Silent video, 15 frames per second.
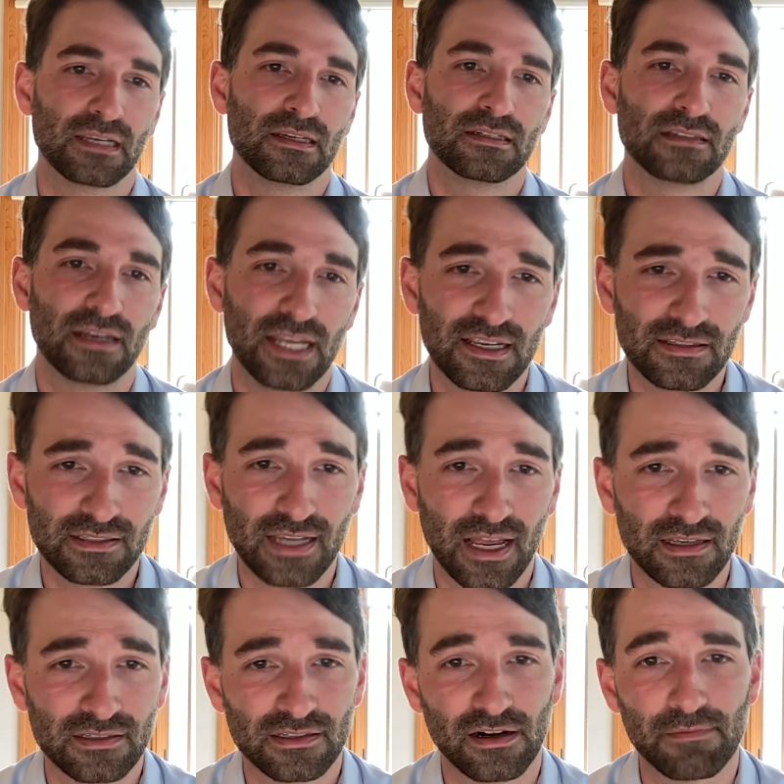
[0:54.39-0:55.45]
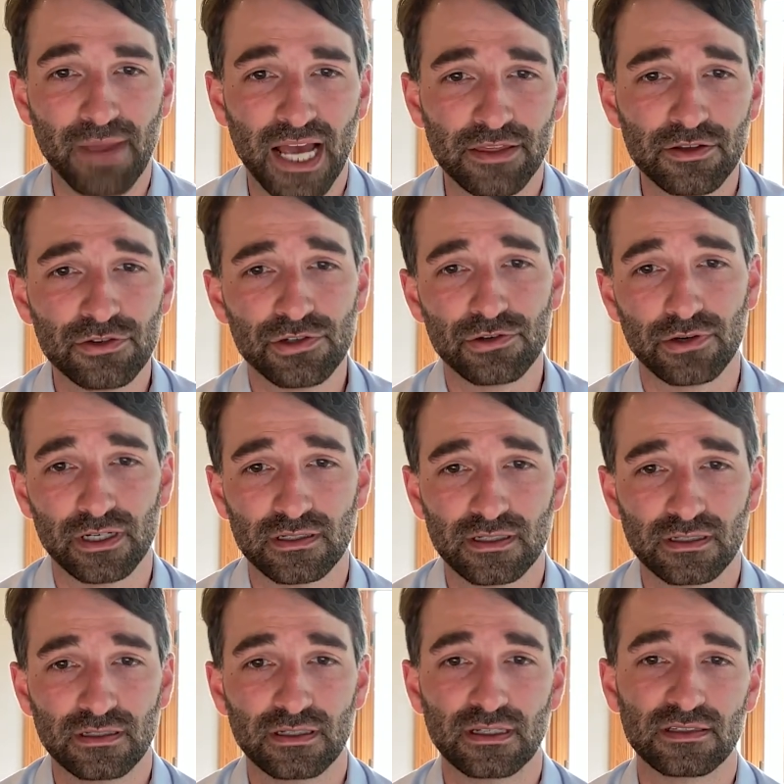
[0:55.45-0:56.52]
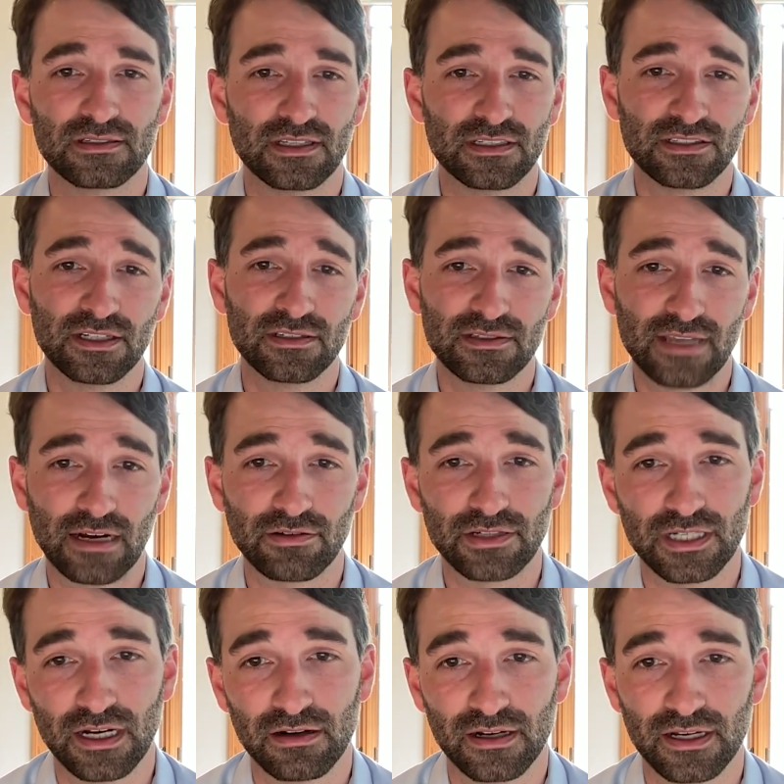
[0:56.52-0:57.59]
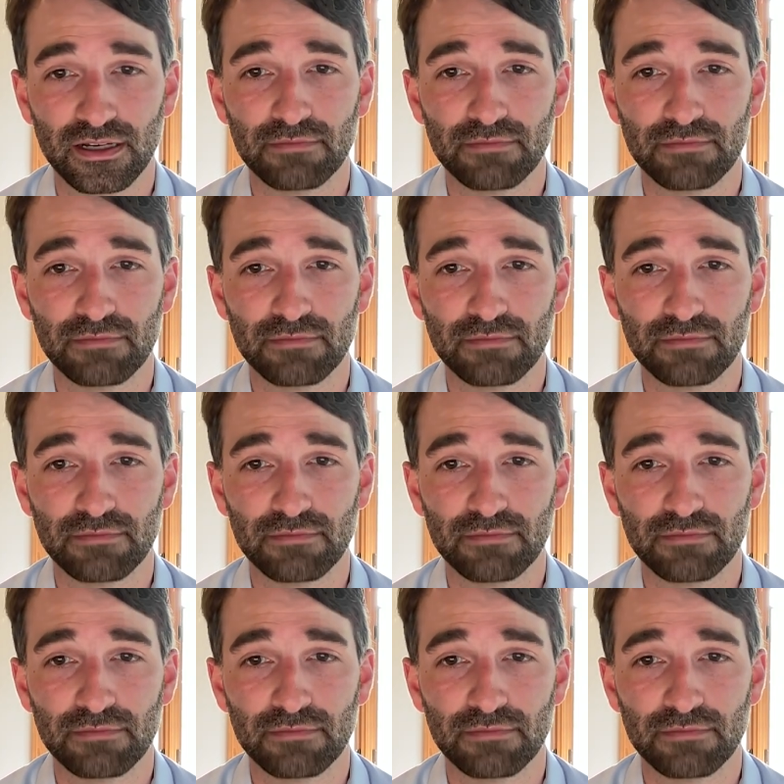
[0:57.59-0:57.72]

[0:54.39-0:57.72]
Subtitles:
Today's guests are Matthew Short, Assistant Secretary,